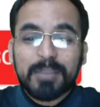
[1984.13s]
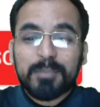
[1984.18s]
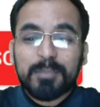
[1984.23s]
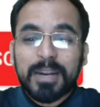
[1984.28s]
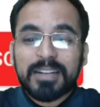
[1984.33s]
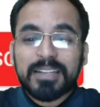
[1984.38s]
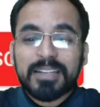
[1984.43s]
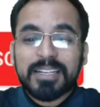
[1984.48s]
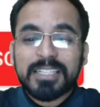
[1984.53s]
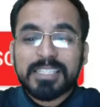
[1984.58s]

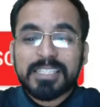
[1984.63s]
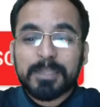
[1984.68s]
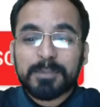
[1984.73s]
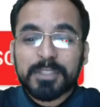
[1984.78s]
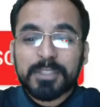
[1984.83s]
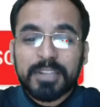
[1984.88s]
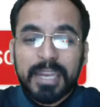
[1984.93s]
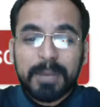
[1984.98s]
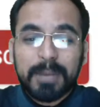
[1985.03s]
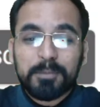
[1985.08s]
button,
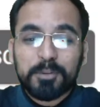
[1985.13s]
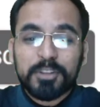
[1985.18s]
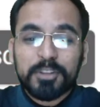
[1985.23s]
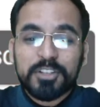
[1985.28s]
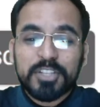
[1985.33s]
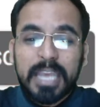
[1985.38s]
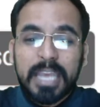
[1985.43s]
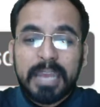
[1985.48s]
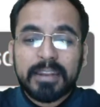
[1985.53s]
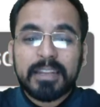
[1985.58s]
subscribe to the
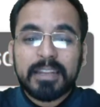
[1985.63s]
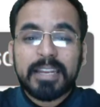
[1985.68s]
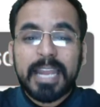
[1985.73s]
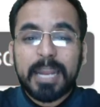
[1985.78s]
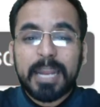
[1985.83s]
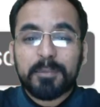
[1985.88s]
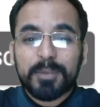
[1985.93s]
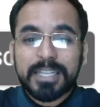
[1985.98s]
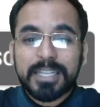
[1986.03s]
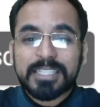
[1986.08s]
channel,
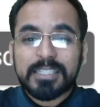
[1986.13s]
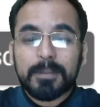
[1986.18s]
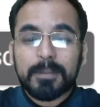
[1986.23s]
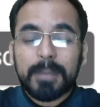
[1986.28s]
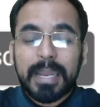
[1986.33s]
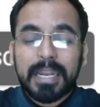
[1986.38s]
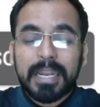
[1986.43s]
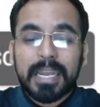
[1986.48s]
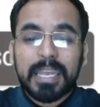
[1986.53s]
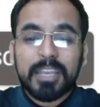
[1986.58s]
and press the
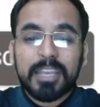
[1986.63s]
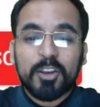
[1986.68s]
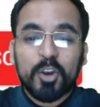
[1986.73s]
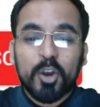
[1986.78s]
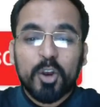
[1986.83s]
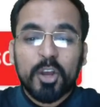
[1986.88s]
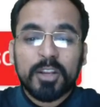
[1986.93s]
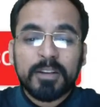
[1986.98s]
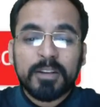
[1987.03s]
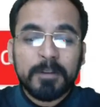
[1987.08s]
bell
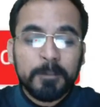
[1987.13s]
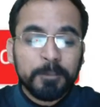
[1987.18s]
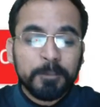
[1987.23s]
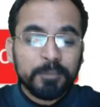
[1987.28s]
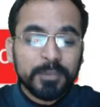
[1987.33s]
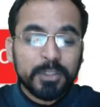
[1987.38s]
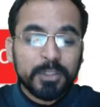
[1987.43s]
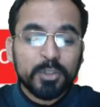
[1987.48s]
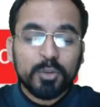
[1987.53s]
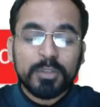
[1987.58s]
icon
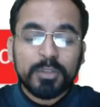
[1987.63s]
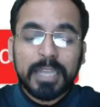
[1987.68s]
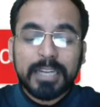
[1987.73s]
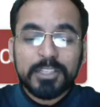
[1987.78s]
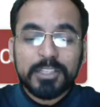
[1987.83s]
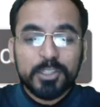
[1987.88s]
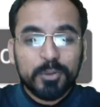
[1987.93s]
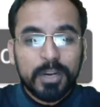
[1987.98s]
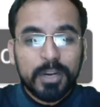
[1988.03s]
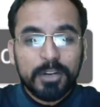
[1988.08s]
so
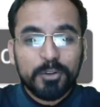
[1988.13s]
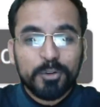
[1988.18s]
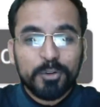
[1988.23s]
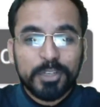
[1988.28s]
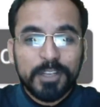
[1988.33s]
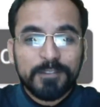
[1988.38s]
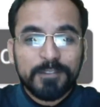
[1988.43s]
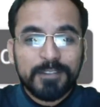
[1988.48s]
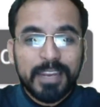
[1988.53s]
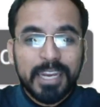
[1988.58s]
that you are
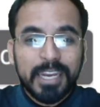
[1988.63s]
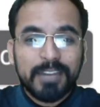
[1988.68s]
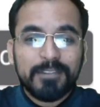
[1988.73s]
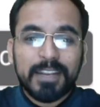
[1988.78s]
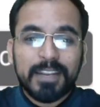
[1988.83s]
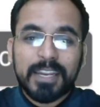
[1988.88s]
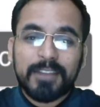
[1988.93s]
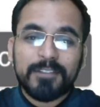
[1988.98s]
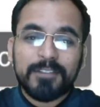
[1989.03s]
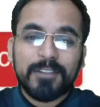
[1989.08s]
notified
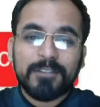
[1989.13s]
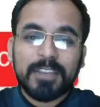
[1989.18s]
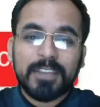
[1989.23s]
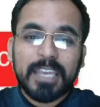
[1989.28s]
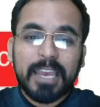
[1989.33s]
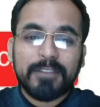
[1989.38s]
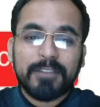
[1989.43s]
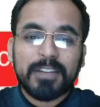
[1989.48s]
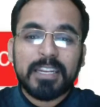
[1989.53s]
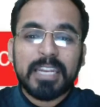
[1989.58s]
whenever we
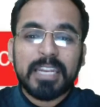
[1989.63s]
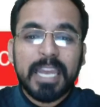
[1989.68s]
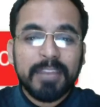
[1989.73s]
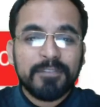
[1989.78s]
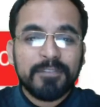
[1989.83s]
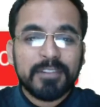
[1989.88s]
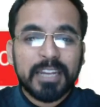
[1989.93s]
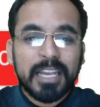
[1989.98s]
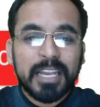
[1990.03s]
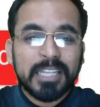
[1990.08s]
have a
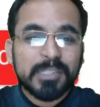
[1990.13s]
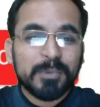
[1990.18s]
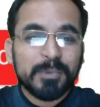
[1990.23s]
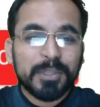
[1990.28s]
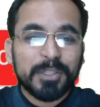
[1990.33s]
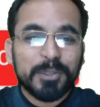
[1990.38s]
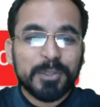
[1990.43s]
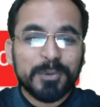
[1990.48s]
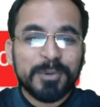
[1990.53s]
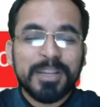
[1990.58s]
live class
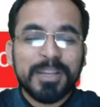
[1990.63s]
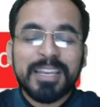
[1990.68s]
with you.